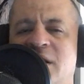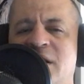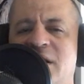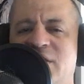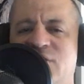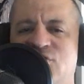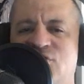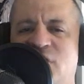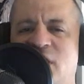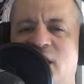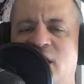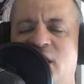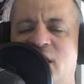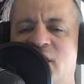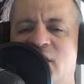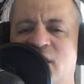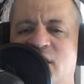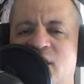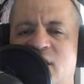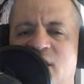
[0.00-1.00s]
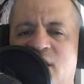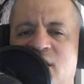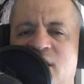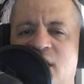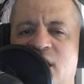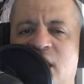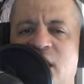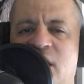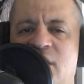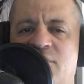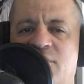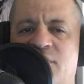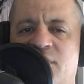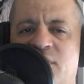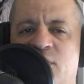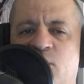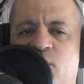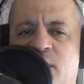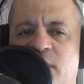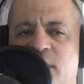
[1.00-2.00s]
each and
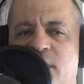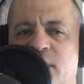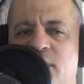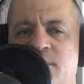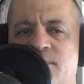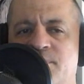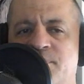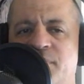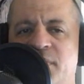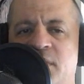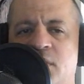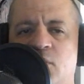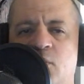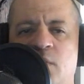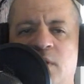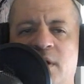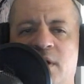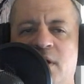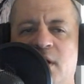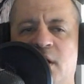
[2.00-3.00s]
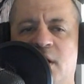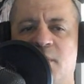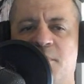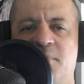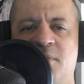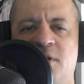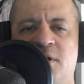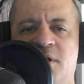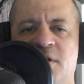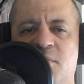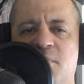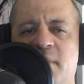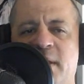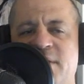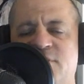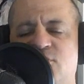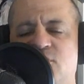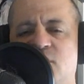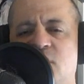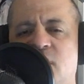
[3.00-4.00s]
every week. Quick plug of the
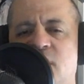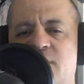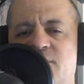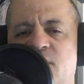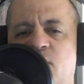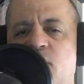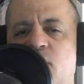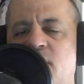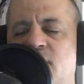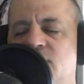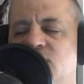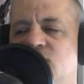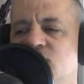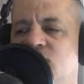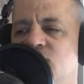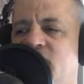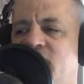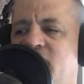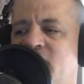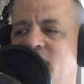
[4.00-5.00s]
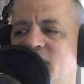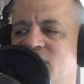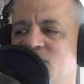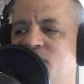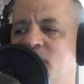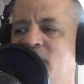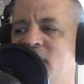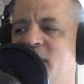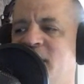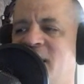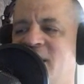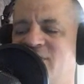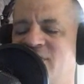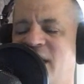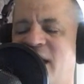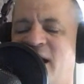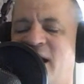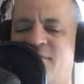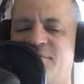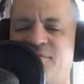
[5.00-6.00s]
Patreon. If you want to check out this podcast
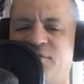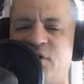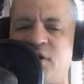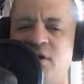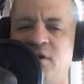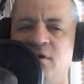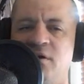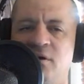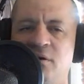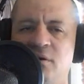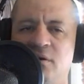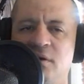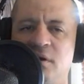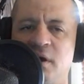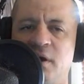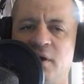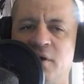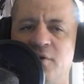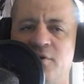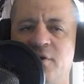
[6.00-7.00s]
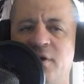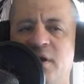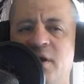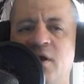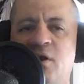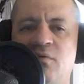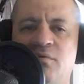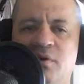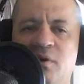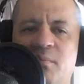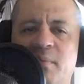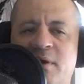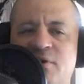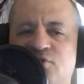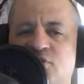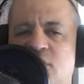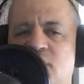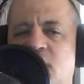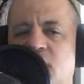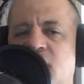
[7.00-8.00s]
ad-free, you can head over to
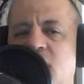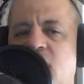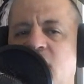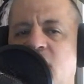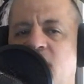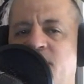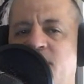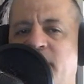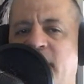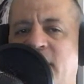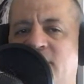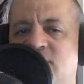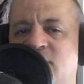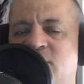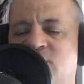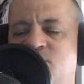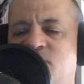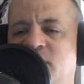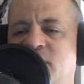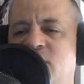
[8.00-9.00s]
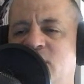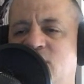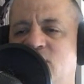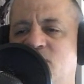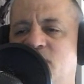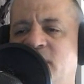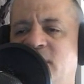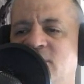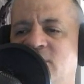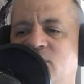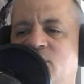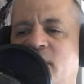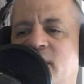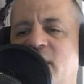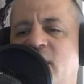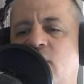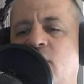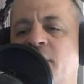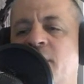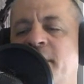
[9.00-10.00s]
patreon.com/BQ Speaks. And
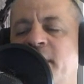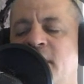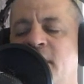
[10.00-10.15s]
right now,